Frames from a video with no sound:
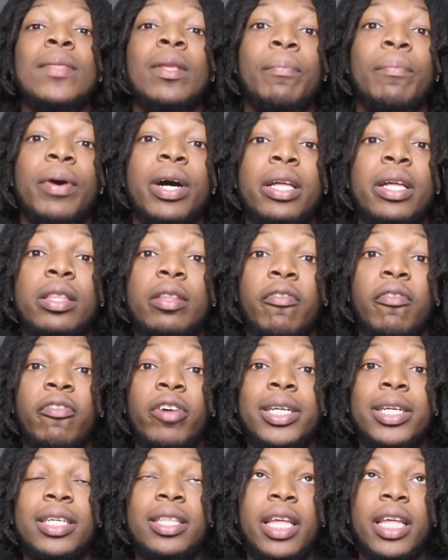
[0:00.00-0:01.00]
But the
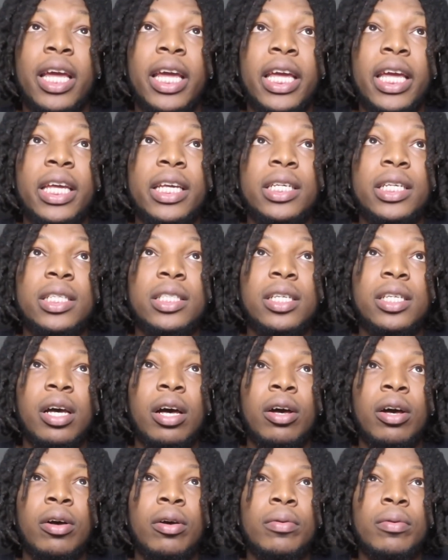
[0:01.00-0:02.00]
funny thing is,
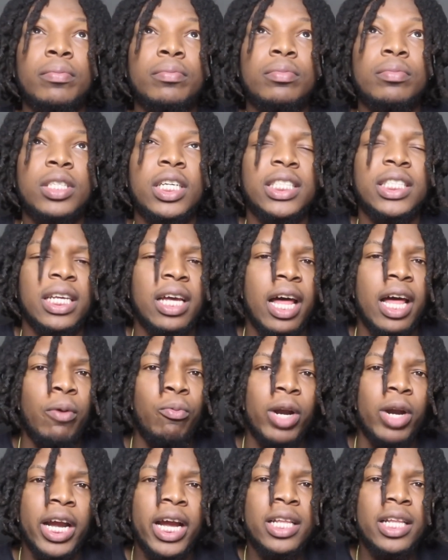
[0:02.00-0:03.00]
because
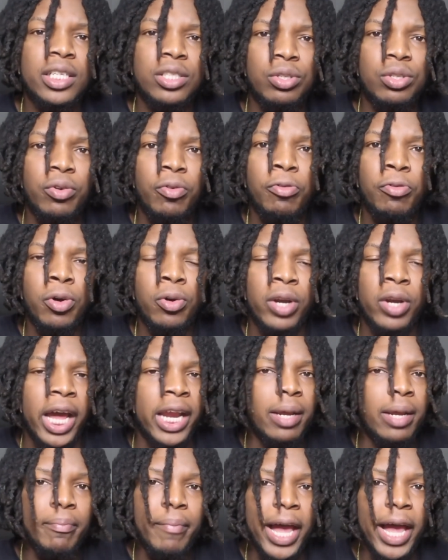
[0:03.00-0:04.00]
when I got this new phone, I
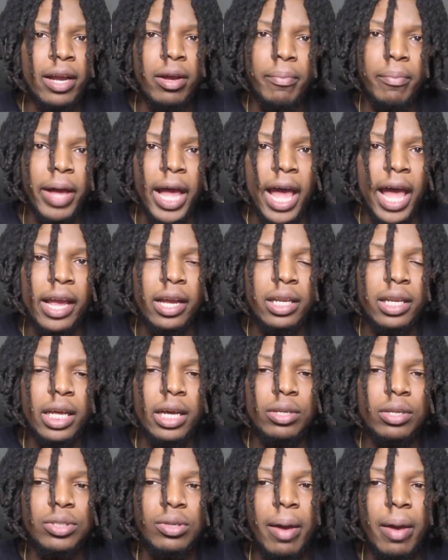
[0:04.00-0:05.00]
didn't back up my
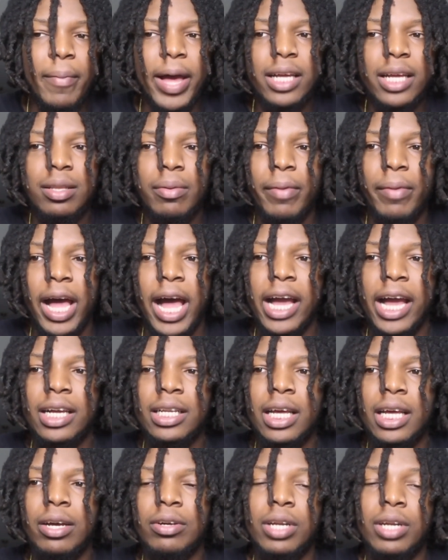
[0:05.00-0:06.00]
iCloud. So I backed up my
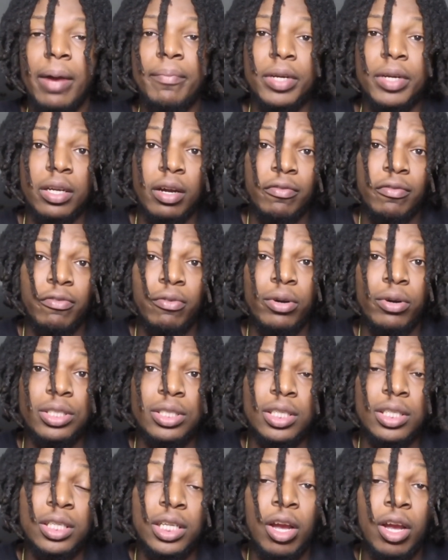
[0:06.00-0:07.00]
iCloud. I mean,
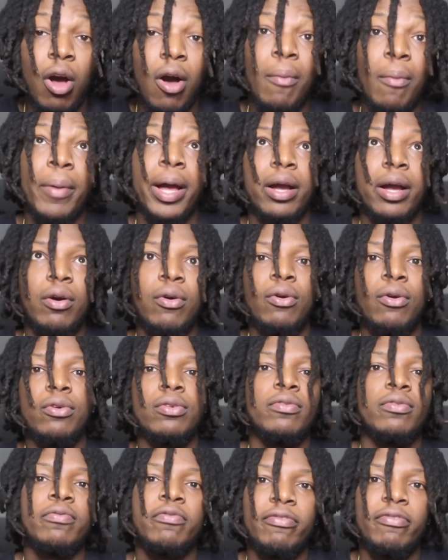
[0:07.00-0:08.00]
unfortunately, all my
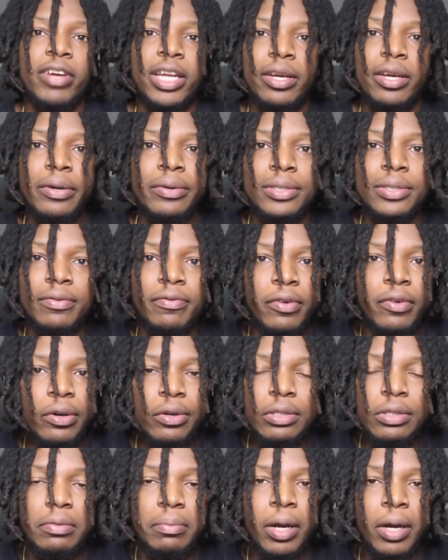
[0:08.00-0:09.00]
old videos and
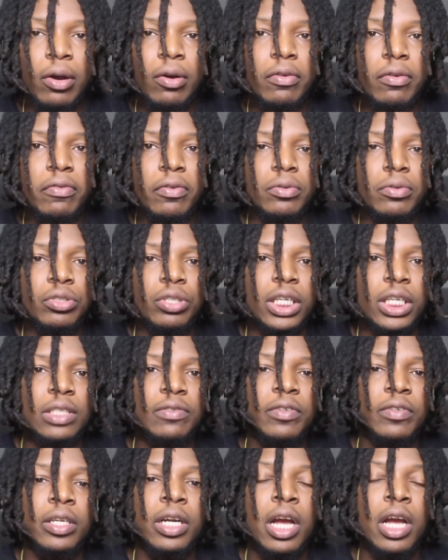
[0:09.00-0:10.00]
photos from my old phone
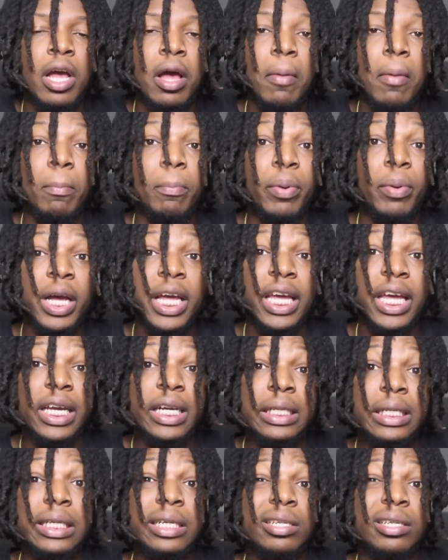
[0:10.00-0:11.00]
transferred, but it
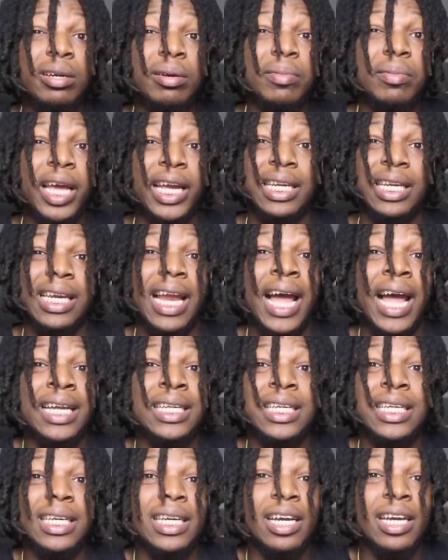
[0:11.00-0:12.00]
cleared up like
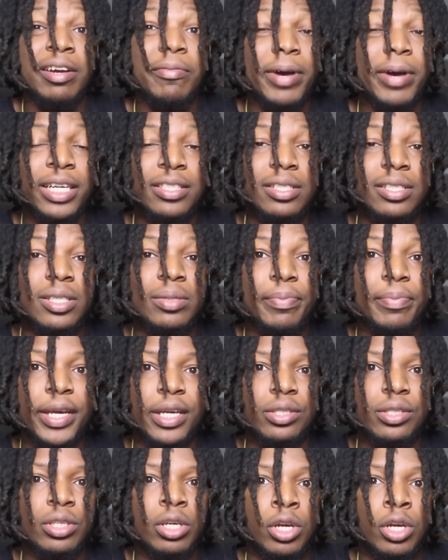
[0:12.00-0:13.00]
90 gigabytes of
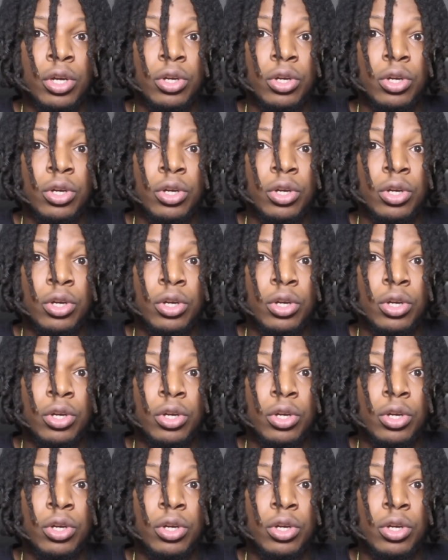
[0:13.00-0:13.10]
space.